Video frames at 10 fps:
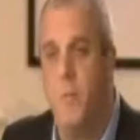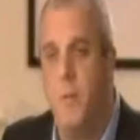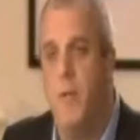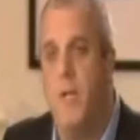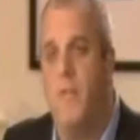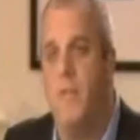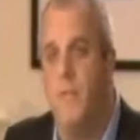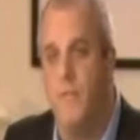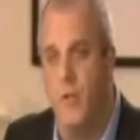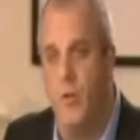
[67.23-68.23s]
My ass
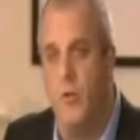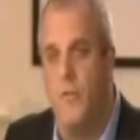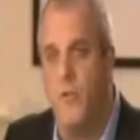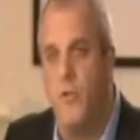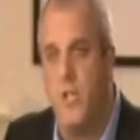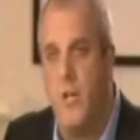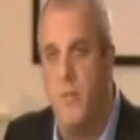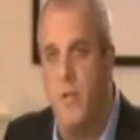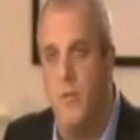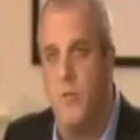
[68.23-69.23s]
was spikier than a
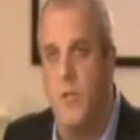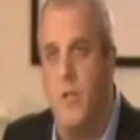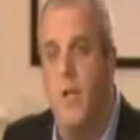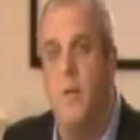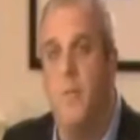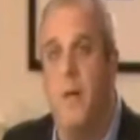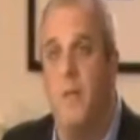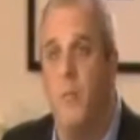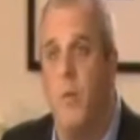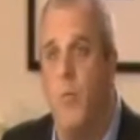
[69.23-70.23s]
sea urchin. Now
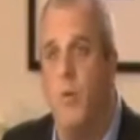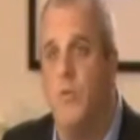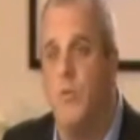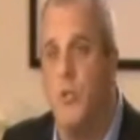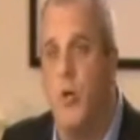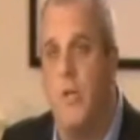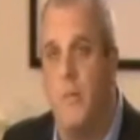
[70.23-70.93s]
it's like a bald eagle.